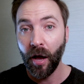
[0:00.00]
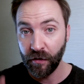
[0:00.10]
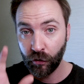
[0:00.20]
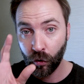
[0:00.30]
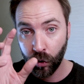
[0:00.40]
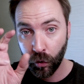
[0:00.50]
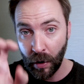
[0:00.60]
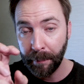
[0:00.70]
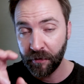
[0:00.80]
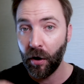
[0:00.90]
is
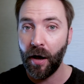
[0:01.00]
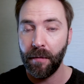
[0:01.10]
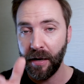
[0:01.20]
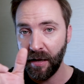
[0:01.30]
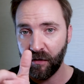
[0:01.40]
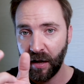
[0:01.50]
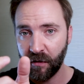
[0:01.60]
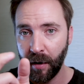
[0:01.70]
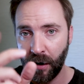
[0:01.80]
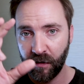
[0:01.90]
crimped on, meaning it's got
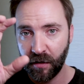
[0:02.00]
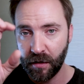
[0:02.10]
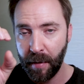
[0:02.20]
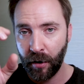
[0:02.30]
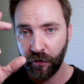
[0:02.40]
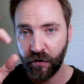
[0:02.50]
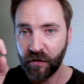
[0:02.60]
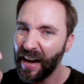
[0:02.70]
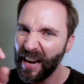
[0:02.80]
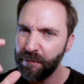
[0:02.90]
some areas in the metal is
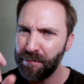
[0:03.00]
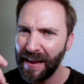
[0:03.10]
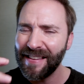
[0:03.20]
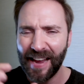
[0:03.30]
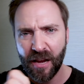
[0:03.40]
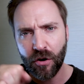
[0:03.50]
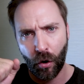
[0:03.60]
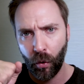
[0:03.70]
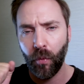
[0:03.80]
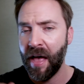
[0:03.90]
just kind of bent in to
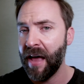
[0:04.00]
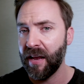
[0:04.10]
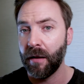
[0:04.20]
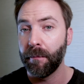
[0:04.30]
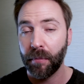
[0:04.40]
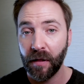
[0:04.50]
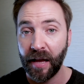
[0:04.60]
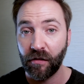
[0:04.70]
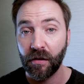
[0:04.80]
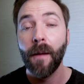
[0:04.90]
hold that in
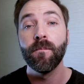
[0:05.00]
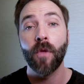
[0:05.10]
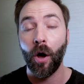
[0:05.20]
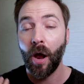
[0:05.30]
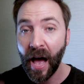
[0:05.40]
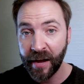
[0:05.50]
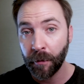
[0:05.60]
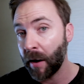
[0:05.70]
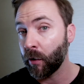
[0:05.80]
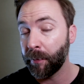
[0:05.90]
place. On higher
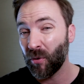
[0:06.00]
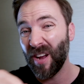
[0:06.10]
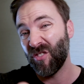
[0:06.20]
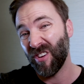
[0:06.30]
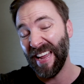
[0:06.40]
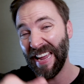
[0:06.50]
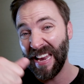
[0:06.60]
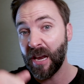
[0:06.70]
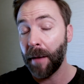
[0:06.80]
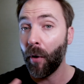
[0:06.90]
power upgrades, you're gonna
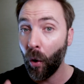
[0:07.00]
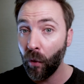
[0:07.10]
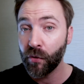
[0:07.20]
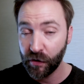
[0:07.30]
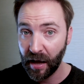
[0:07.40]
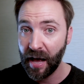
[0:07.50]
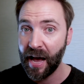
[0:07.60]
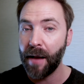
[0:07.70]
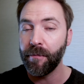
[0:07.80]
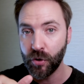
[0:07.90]
end up, over
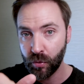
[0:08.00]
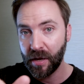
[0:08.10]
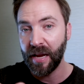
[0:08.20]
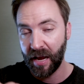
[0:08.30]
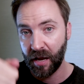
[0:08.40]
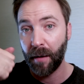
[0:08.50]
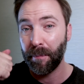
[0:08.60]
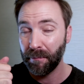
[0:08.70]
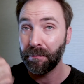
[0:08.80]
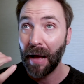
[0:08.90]
time, you can end
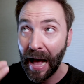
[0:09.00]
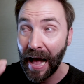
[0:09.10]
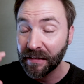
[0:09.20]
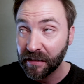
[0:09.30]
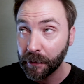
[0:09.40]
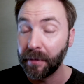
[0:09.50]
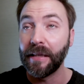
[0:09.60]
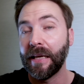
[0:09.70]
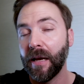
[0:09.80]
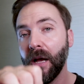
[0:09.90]
up
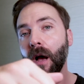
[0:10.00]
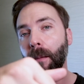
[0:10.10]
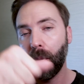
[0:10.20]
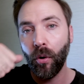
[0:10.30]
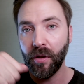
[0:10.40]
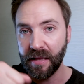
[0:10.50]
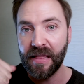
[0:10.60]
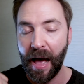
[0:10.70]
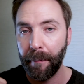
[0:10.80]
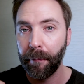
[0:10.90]
possibly pulling
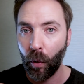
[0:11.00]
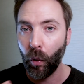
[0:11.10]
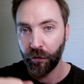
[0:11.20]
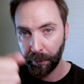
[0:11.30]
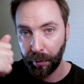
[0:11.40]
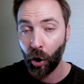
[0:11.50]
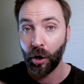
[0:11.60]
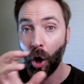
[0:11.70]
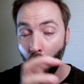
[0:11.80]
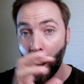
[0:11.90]
that bolt
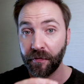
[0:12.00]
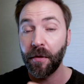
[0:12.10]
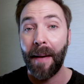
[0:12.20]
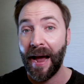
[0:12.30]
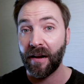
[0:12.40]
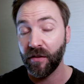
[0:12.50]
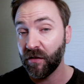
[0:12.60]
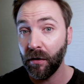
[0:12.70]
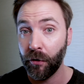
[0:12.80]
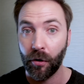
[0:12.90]
part off the back of the
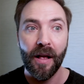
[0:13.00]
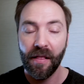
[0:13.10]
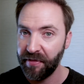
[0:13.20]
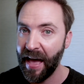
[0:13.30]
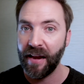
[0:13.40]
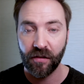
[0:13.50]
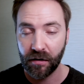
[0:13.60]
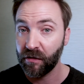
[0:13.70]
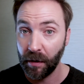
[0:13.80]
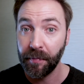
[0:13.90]
cylinder. That is
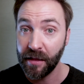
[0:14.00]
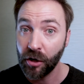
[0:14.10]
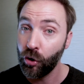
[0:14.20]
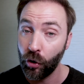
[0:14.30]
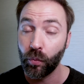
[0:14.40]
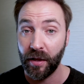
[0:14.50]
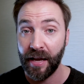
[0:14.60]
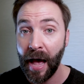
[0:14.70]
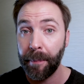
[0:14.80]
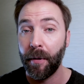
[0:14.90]
something that could really
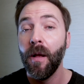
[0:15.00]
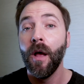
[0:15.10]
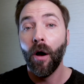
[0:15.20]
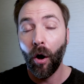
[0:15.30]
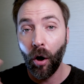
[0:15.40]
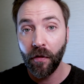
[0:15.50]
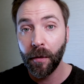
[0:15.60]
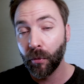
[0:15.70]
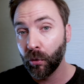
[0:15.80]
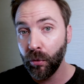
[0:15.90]
happen. On
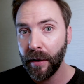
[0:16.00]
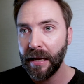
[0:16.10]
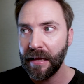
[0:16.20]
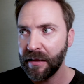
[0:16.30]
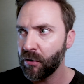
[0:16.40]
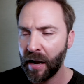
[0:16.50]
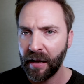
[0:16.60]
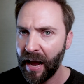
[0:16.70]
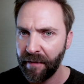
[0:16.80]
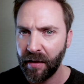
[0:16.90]
the Marui, you're not
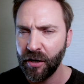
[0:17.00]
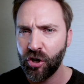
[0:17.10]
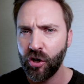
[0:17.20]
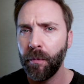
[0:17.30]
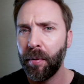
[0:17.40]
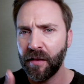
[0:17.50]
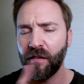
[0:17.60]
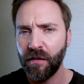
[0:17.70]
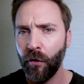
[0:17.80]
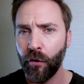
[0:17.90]
gonna have that issue, but the
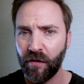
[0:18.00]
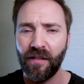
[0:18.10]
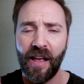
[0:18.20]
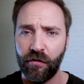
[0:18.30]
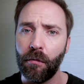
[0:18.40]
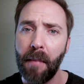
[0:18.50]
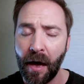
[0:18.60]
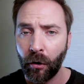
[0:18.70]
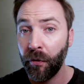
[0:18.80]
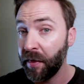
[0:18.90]
cylinder is a lesser
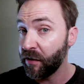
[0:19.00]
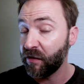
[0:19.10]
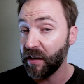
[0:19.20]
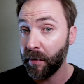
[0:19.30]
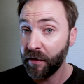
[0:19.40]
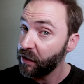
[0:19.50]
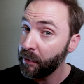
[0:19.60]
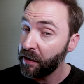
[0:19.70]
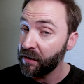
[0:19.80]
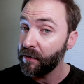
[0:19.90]
metal than the CYMA. The
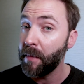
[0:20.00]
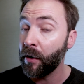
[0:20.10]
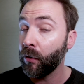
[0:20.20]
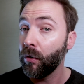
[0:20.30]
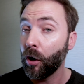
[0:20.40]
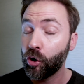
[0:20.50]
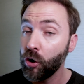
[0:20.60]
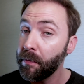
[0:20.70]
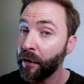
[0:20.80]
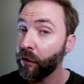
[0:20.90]
CYMA does have a
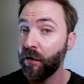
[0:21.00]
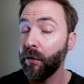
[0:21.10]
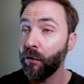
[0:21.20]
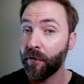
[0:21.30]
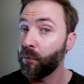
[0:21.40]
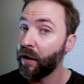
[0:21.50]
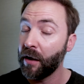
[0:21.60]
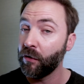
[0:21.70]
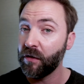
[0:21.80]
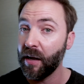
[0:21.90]
good metal cylinder from what I
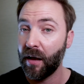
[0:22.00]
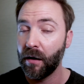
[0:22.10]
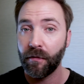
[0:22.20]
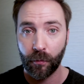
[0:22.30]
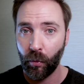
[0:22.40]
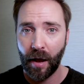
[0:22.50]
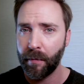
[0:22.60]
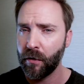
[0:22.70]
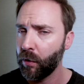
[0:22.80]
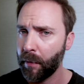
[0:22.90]
understand, from what I've
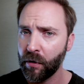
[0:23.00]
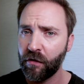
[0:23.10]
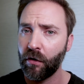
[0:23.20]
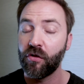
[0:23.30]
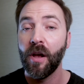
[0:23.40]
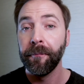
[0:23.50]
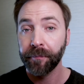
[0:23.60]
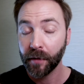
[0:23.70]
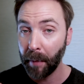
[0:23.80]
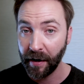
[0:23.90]
been doing my research.
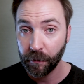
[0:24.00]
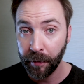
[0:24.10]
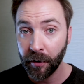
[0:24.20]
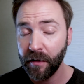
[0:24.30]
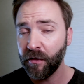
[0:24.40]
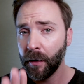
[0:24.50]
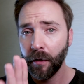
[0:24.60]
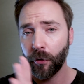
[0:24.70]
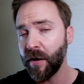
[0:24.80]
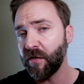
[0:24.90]
My experience,
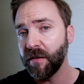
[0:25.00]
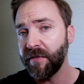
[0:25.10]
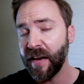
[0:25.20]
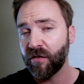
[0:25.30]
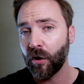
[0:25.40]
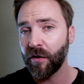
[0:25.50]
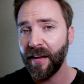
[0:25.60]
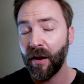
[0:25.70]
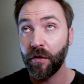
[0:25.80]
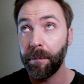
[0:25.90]
the reason the
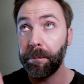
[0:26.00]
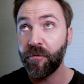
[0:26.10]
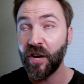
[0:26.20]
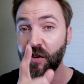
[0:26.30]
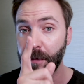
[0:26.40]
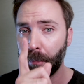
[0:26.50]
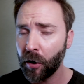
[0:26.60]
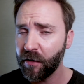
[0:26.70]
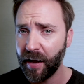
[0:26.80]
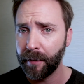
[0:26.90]
VSR10 or the JG
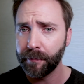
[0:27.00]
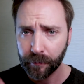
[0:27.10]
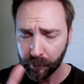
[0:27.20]
Bar 10